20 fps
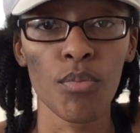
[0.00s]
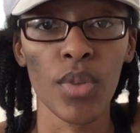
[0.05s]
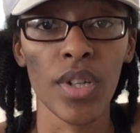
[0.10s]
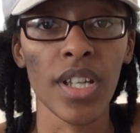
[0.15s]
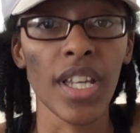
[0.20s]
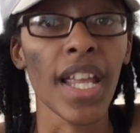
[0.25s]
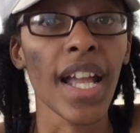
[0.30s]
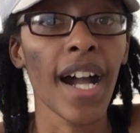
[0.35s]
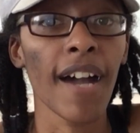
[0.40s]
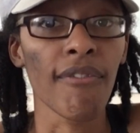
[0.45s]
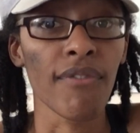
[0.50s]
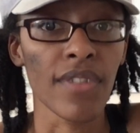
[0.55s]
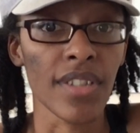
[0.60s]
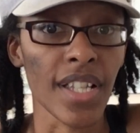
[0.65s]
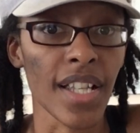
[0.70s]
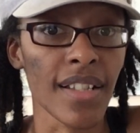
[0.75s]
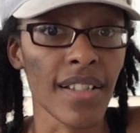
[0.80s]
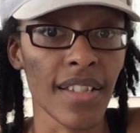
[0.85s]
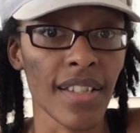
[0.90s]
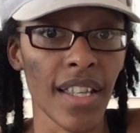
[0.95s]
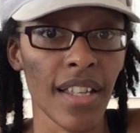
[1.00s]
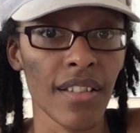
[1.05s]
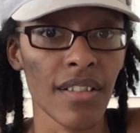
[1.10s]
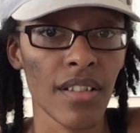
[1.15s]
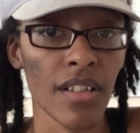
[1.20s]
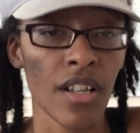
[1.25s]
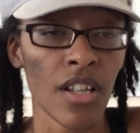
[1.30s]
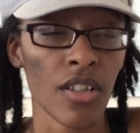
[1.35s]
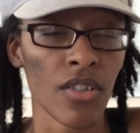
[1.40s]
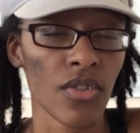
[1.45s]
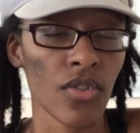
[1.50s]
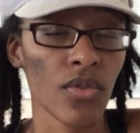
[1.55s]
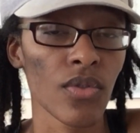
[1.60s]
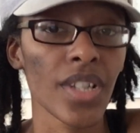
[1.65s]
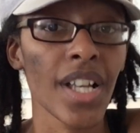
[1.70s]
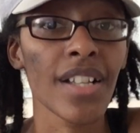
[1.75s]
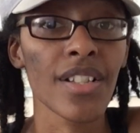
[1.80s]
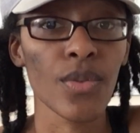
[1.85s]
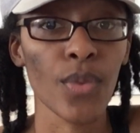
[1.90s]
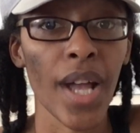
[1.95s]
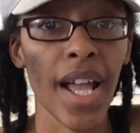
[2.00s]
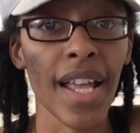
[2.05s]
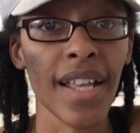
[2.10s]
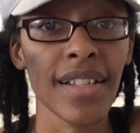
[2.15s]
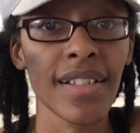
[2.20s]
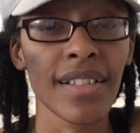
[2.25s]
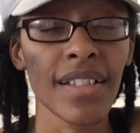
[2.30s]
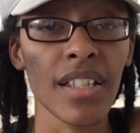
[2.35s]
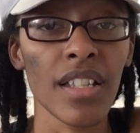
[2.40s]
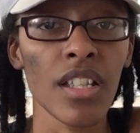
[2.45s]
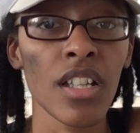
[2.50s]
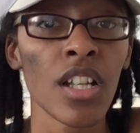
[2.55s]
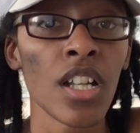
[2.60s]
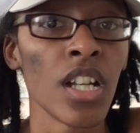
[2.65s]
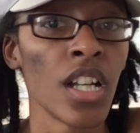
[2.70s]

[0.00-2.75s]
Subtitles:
but they haven't as yet. So that's why I say